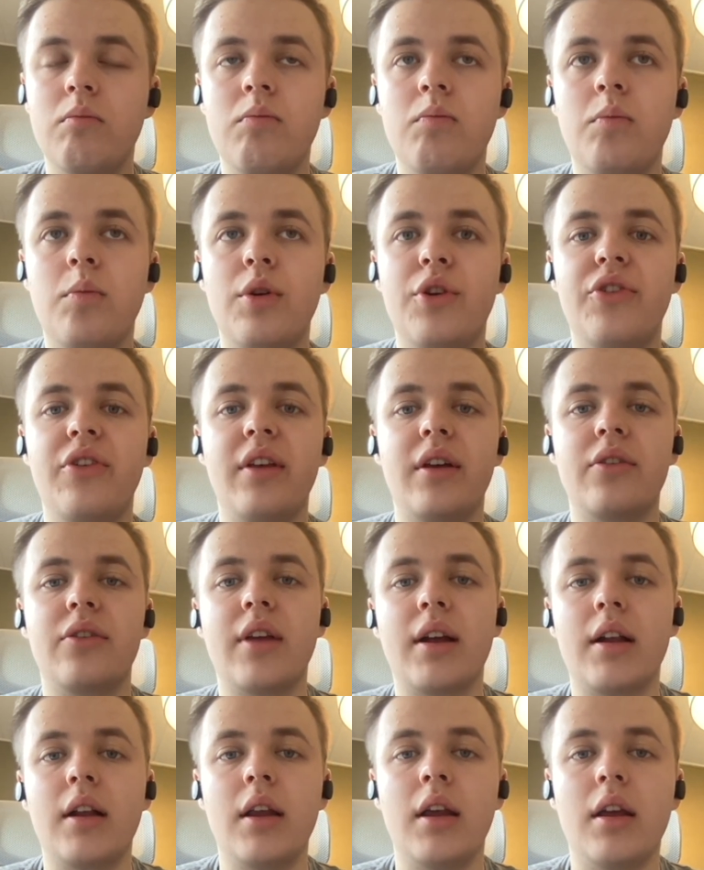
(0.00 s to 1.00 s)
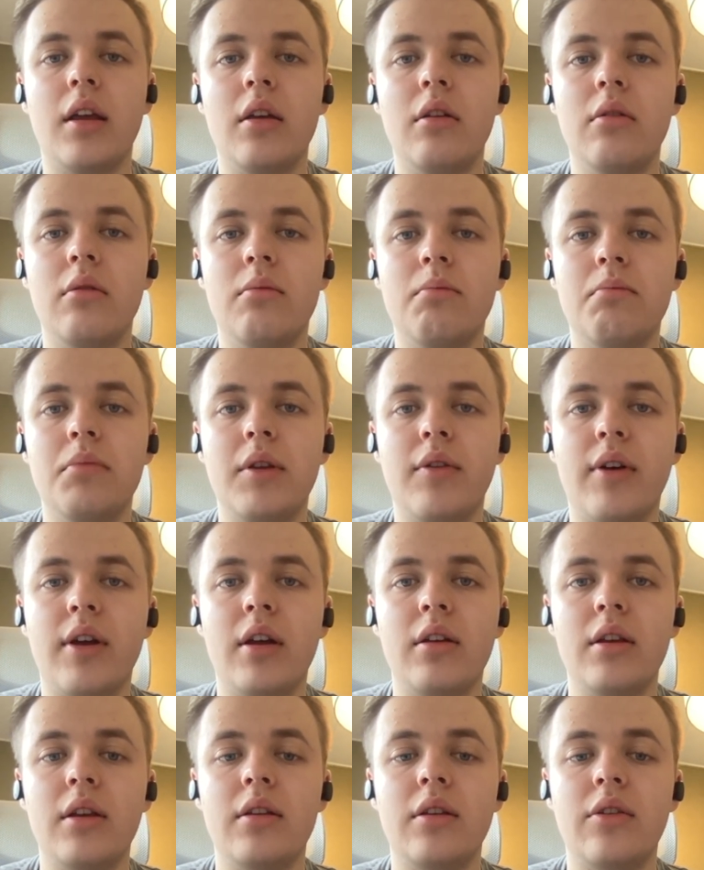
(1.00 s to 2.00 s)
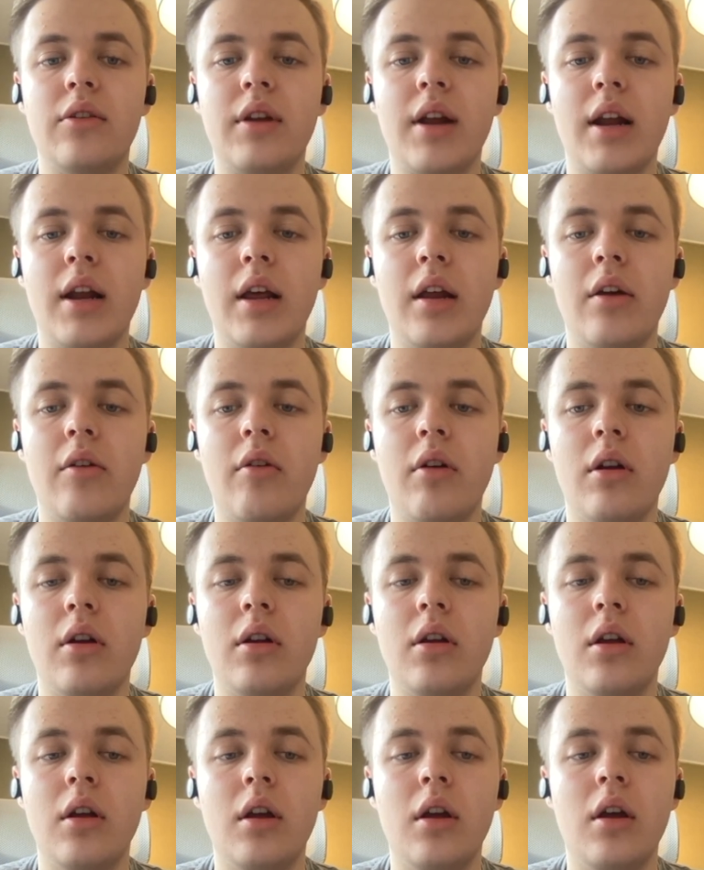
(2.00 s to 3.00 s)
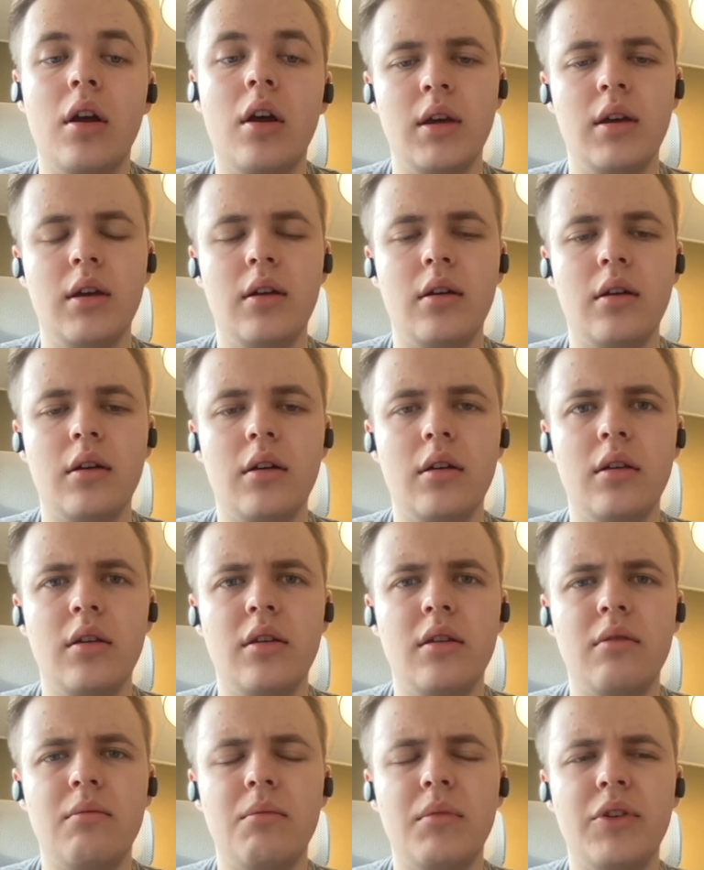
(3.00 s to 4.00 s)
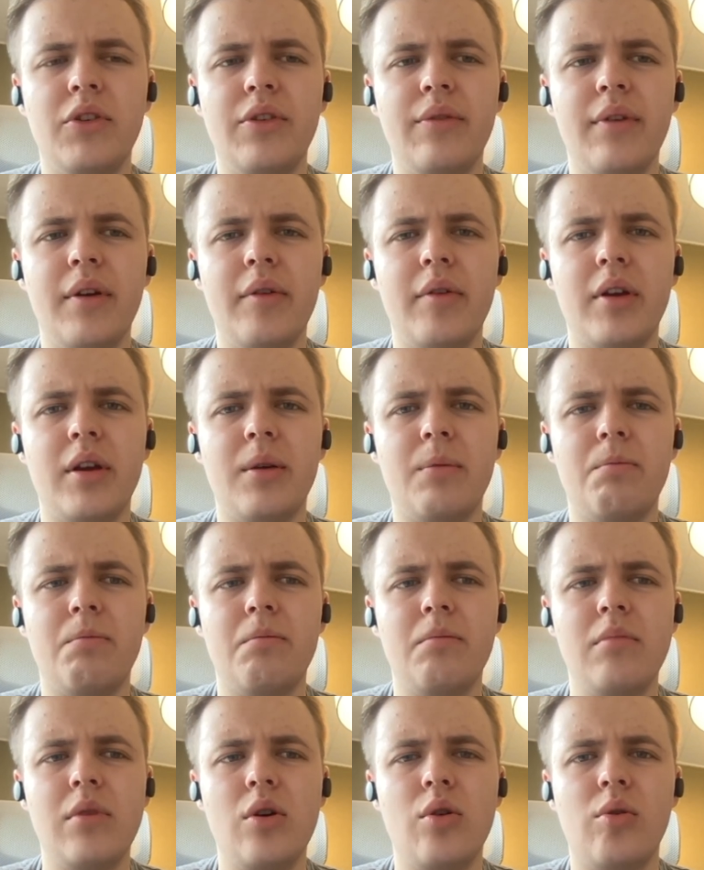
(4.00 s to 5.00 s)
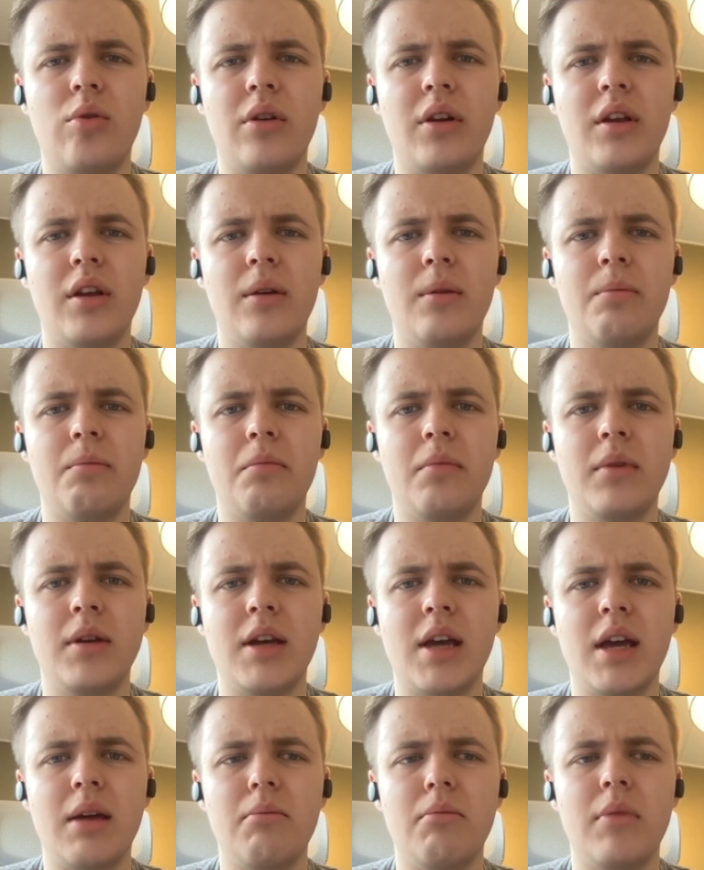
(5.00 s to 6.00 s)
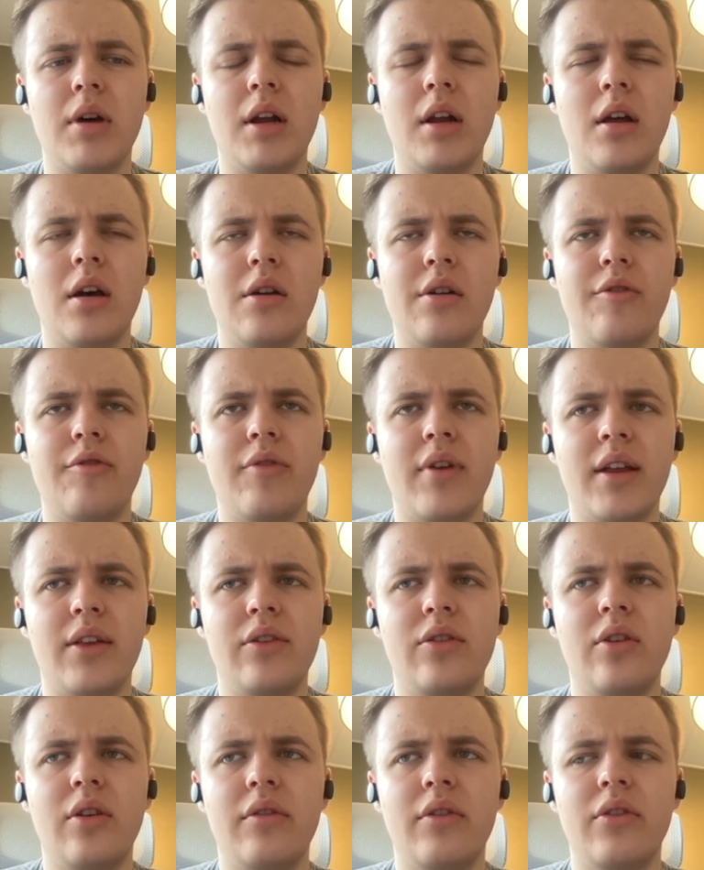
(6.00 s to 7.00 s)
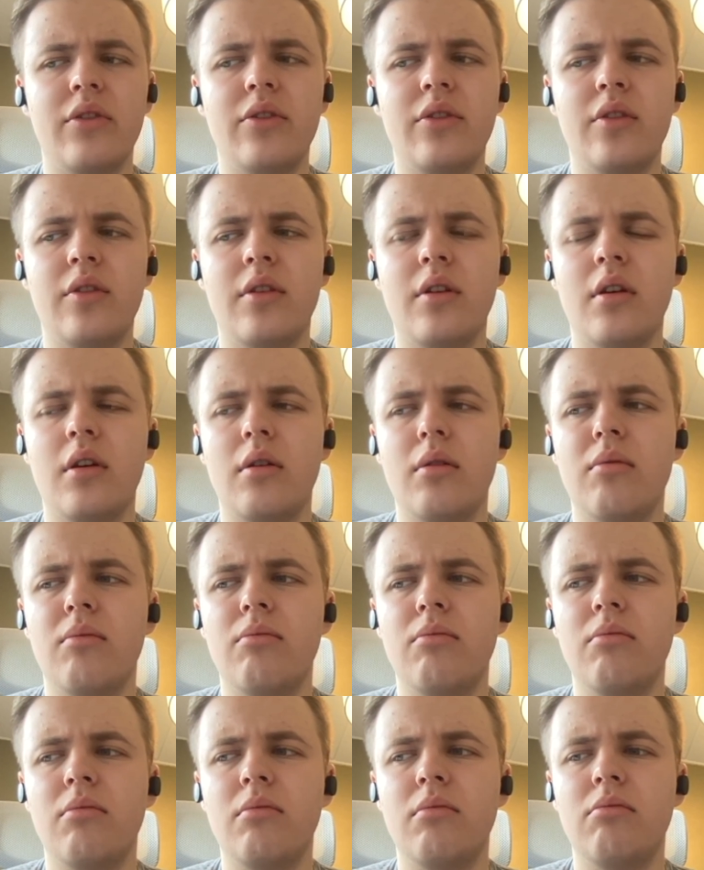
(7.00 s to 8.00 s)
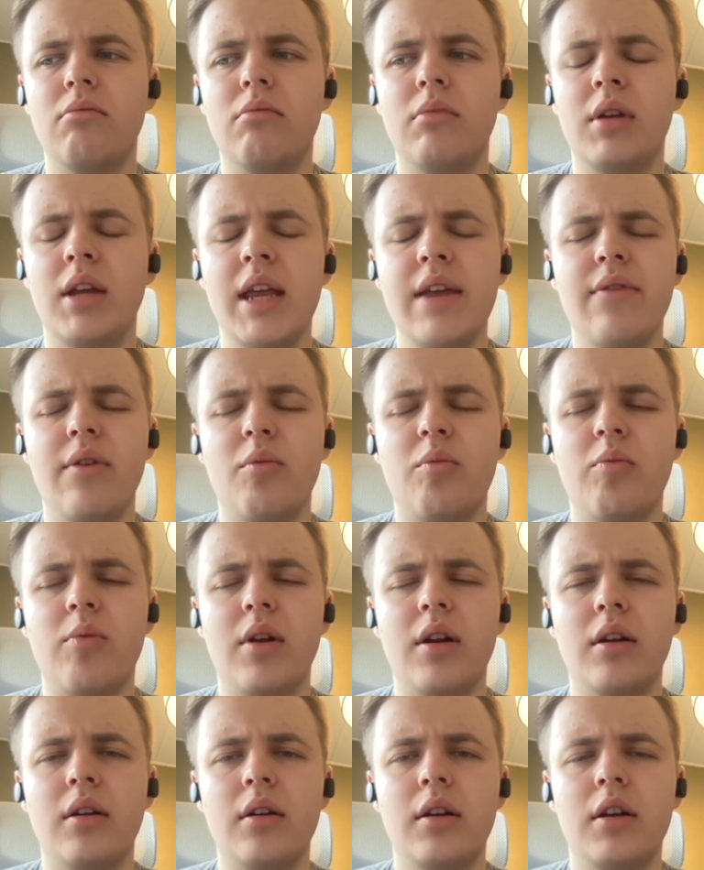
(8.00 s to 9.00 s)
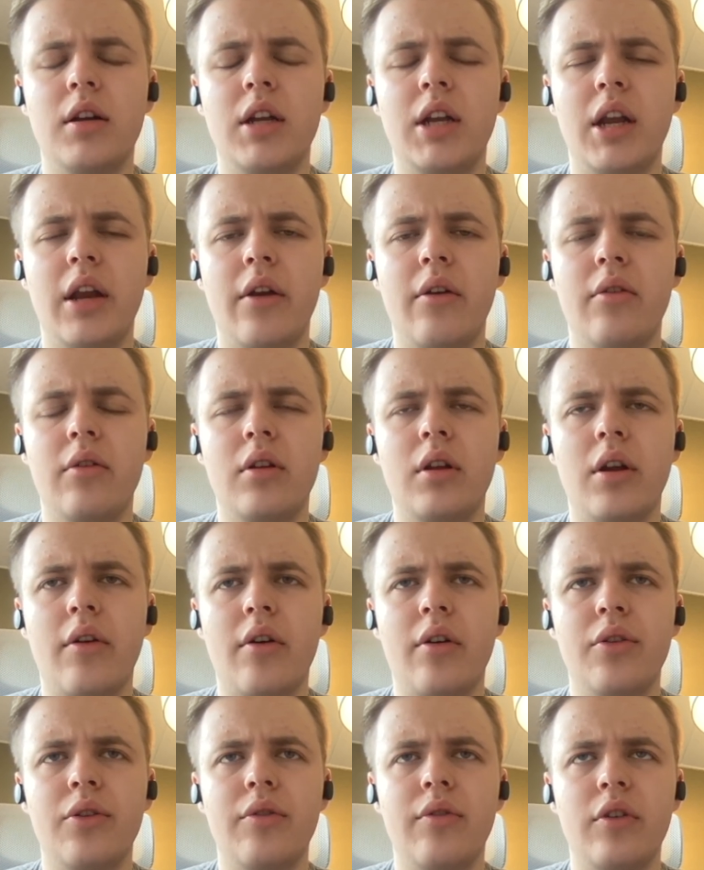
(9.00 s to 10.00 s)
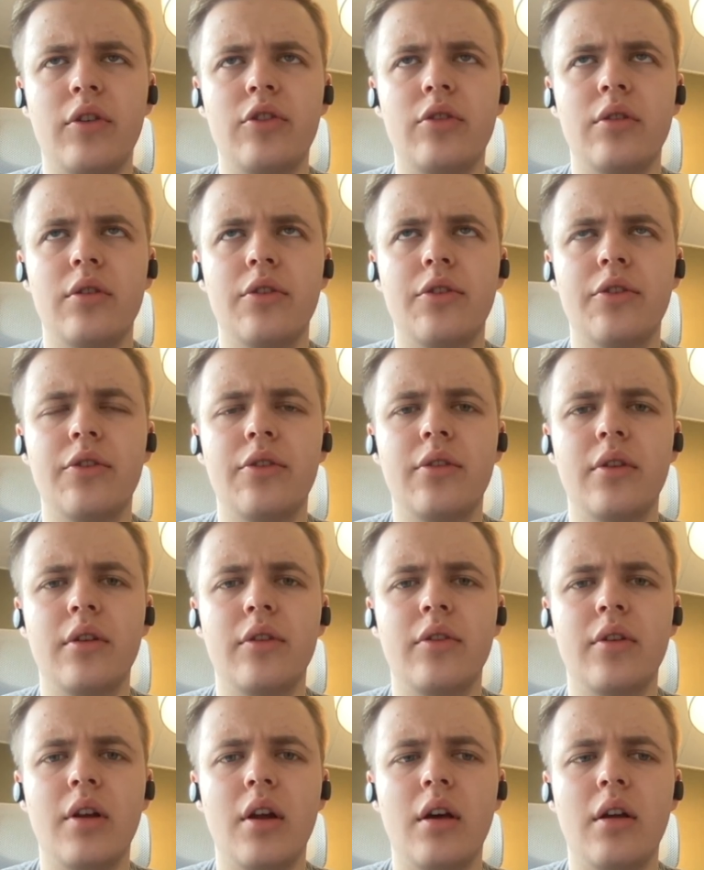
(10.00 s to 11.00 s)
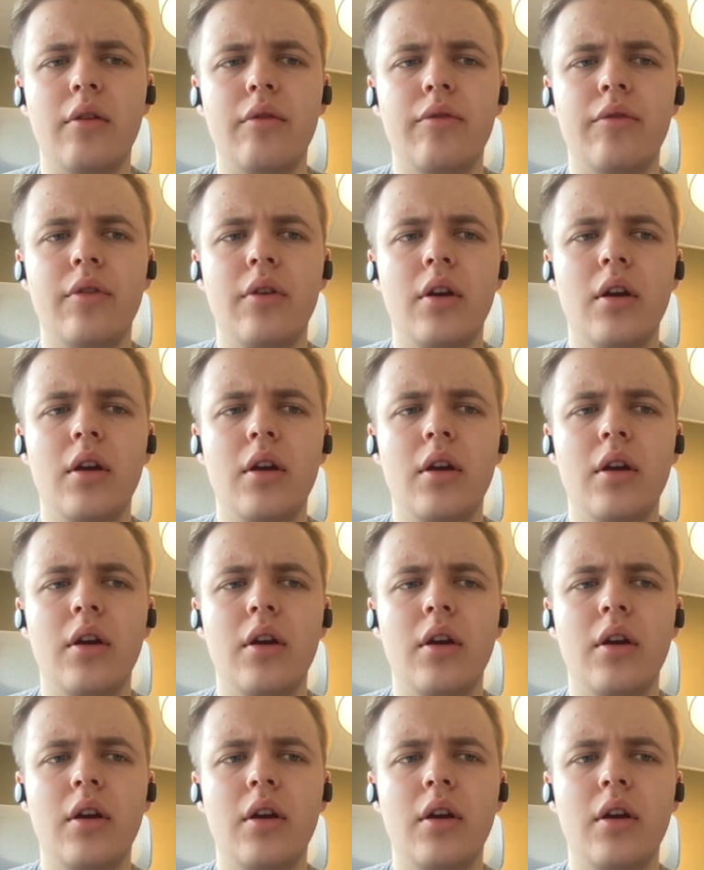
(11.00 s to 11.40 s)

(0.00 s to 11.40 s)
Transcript: We'll see exactly the finer details of that later on. It's a very horny game, a lot of fan service. Even when there aren't visuals, there's a lot of